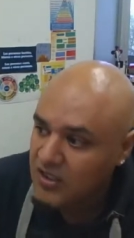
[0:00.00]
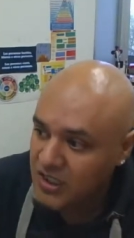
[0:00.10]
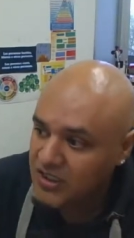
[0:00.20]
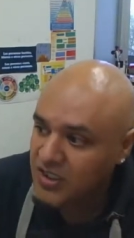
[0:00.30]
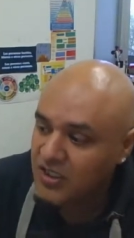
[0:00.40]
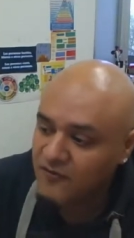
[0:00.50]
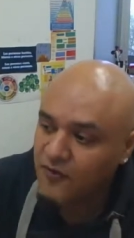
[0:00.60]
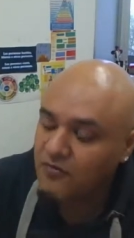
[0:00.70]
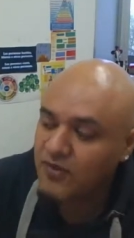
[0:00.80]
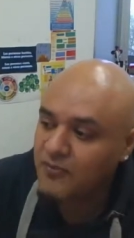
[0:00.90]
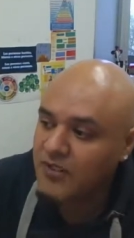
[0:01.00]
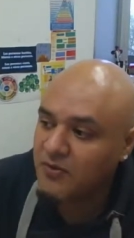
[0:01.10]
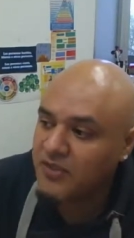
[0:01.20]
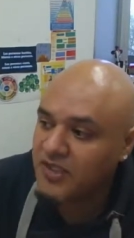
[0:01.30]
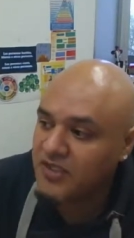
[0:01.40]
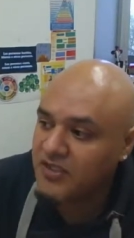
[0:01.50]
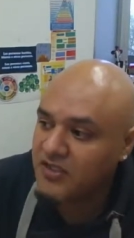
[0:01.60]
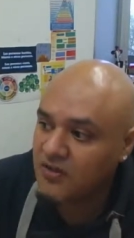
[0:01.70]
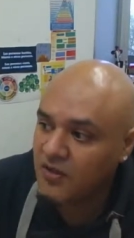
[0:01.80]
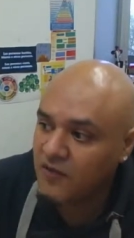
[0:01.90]
teachers, full responsible
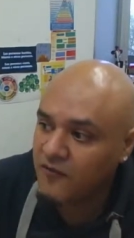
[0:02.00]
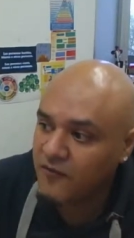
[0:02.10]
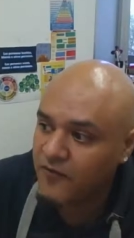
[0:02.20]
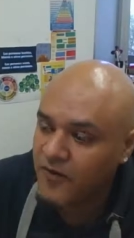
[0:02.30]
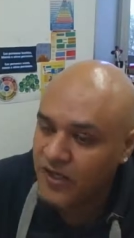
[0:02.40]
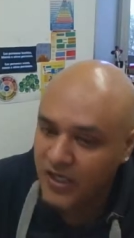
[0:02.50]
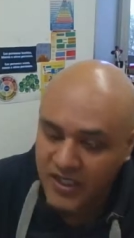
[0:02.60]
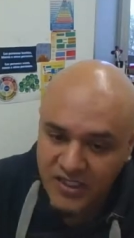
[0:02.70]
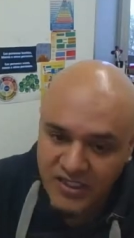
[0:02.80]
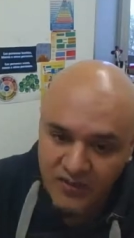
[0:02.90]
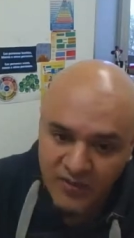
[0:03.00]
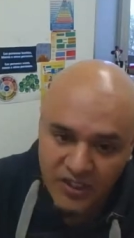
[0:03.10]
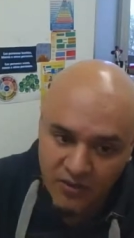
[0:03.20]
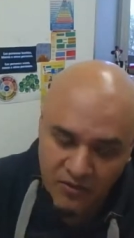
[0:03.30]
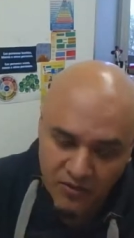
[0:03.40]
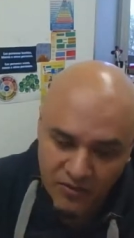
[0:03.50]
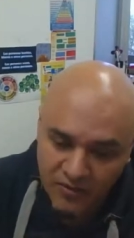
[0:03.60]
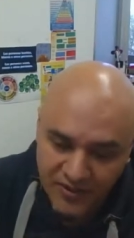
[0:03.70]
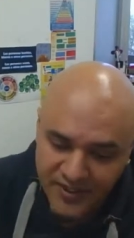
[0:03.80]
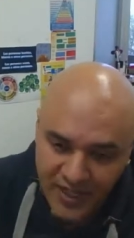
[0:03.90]
teachers of an activity or,
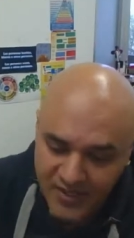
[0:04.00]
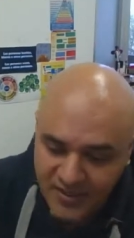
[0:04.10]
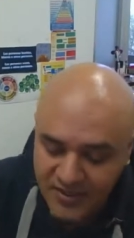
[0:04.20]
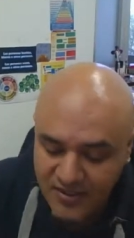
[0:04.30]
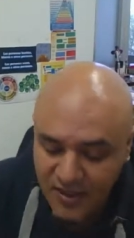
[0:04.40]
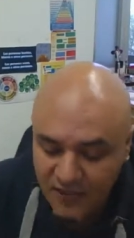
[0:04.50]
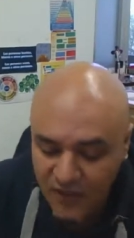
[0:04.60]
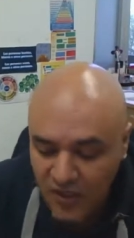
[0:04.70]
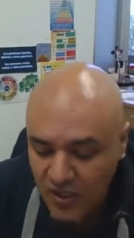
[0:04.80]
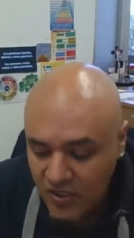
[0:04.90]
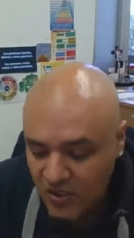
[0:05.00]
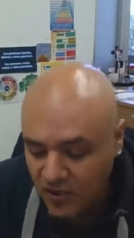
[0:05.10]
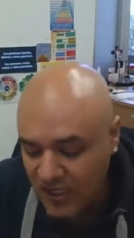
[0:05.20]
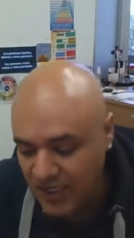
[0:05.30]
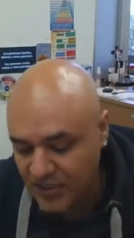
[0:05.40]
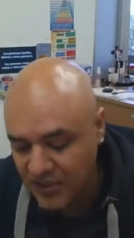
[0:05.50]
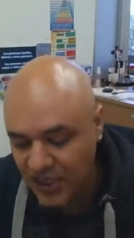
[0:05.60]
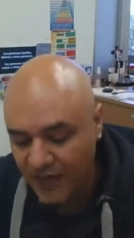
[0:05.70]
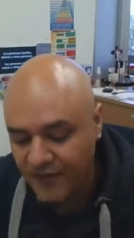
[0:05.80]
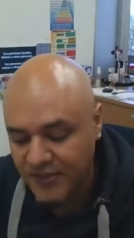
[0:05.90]
or a task itself. So that's
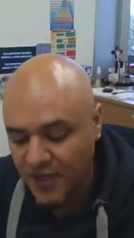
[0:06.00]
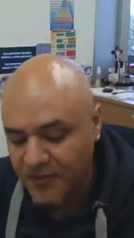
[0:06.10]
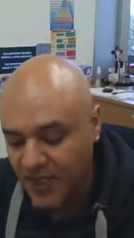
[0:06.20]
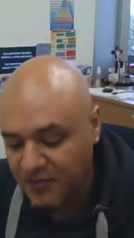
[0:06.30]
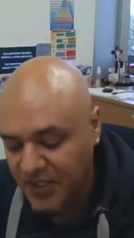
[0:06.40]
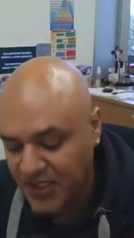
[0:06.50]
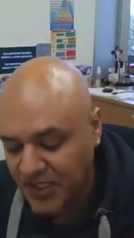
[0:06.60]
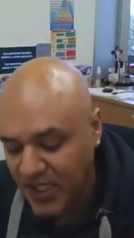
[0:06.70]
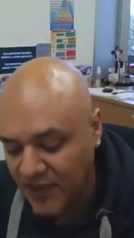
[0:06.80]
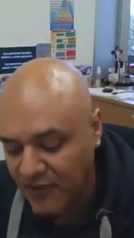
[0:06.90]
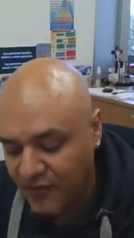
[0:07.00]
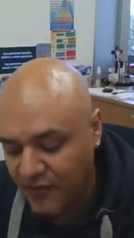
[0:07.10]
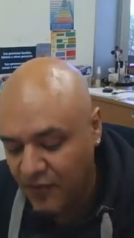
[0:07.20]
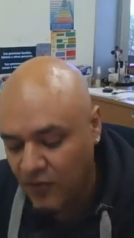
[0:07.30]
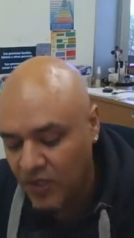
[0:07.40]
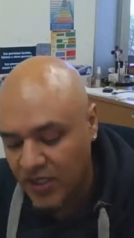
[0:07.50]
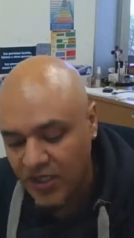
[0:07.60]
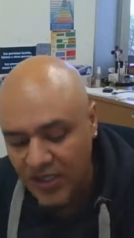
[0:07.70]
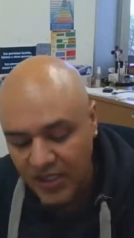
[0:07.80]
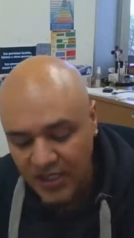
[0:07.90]
the other subject I'm teaching. And the third
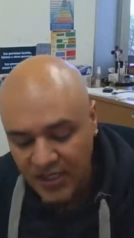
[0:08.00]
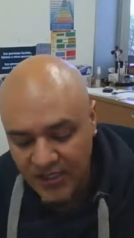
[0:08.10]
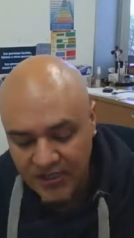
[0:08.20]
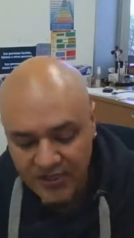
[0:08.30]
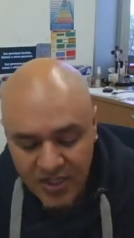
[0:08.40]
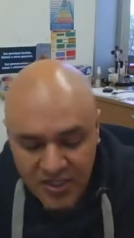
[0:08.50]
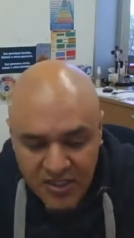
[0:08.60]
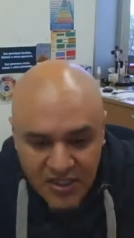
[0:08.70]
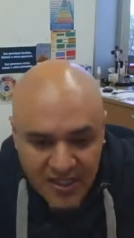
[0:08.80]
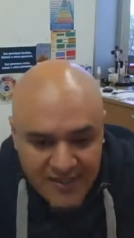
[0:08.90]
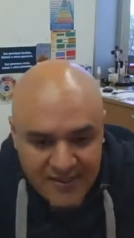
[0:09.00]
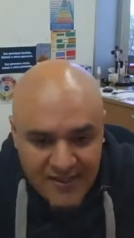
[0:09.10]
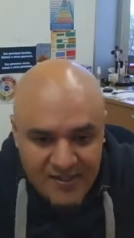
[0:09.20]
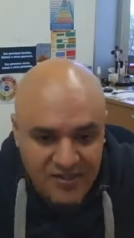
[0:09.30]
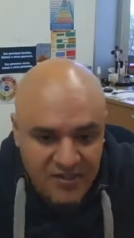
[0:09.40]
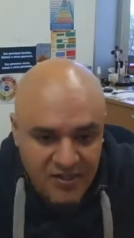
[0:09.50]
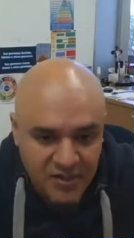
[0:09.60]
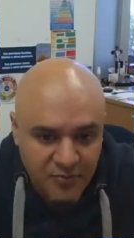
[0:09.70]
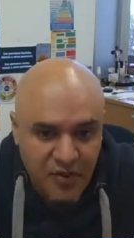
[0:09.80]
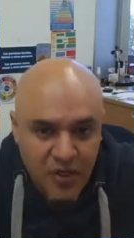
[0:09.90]
one is teaching
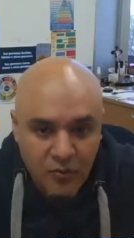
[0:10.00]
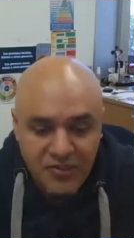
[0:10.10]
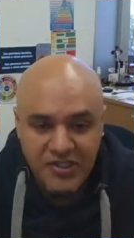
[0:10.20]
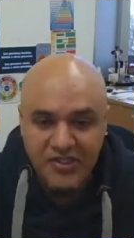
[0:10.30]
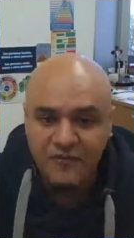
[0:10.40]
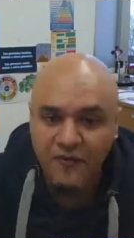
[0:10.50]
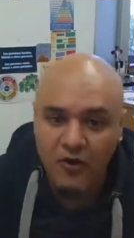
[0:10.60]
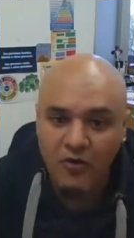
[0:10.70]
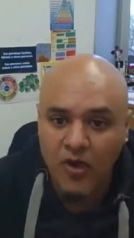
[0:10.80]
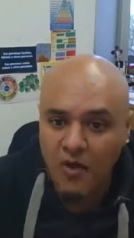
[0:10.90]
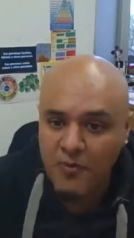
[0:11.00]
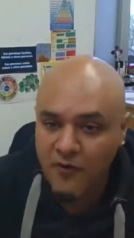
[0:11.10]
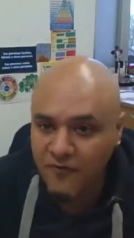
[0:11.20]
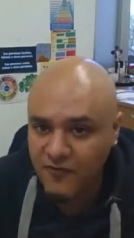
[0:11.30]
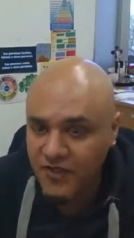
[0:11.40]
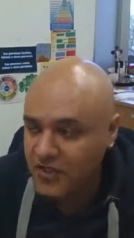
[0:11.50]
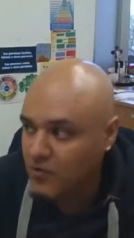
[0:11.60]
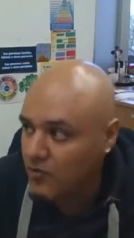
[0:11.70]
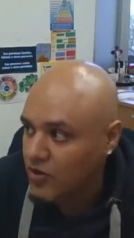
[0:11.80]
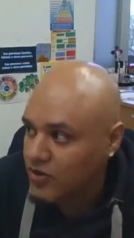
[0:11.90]
assistantship, which is the follow up of
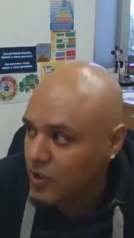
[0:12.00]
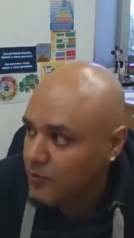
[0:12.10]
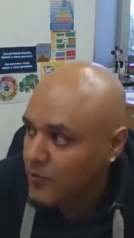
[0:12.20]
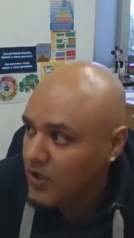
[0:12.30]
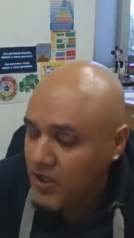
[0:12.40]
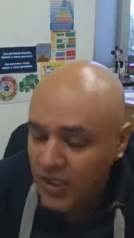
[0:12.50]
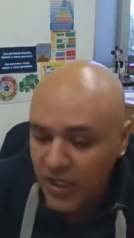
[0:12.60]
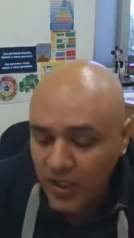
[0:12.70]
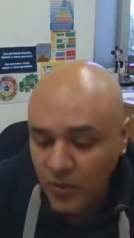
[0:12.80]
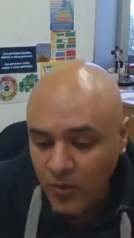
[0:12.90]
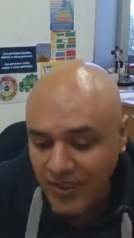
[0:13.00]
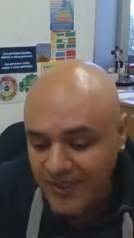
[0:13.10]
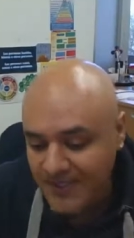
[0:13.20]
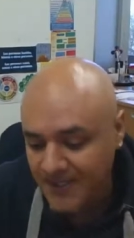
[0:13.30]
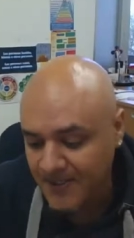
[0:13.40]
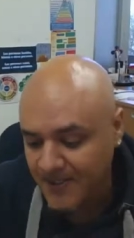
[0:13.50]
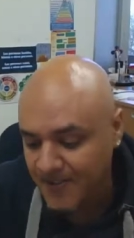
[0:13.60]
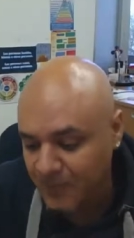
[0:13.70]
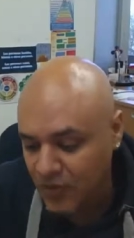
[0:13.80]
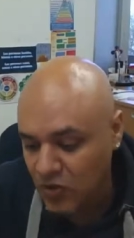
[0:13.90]
teaching workshop, in which
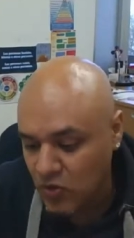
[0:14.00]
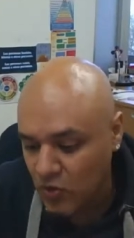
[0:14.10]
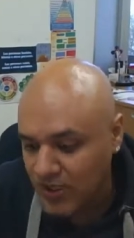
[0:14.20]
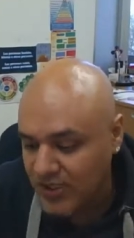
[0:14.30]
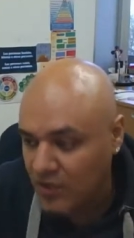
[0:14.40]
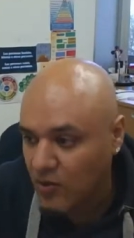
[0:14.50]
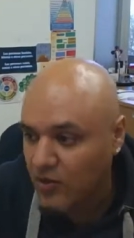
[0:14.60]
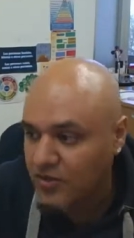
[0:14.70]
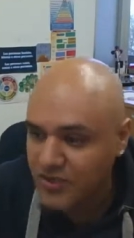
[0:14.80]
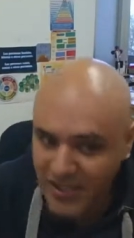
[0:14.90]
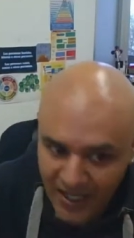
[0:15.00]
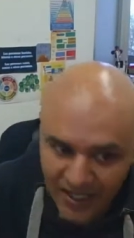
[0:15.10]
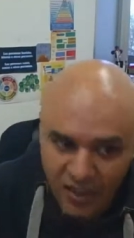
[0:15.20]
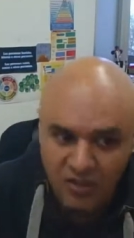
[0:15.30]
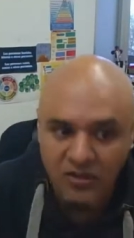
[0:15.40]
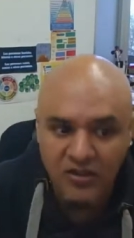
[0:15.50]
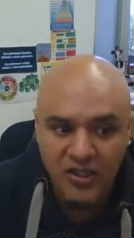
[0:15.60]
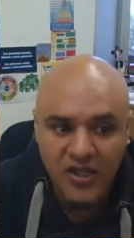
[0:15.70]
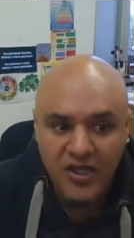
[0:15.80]
um, students are going to tag along